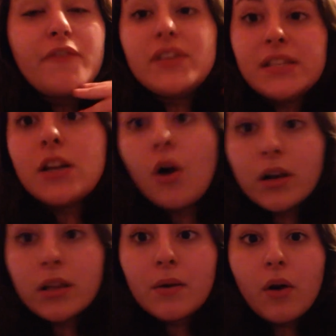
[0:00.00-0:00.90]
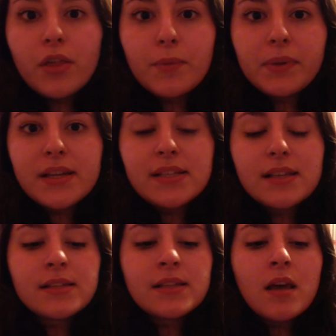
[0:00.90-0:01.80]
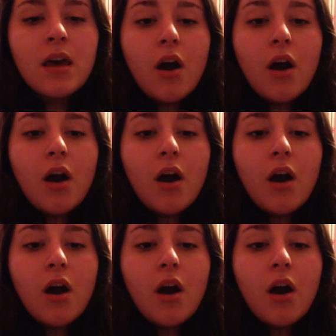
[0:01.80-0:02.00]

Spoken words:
visit other places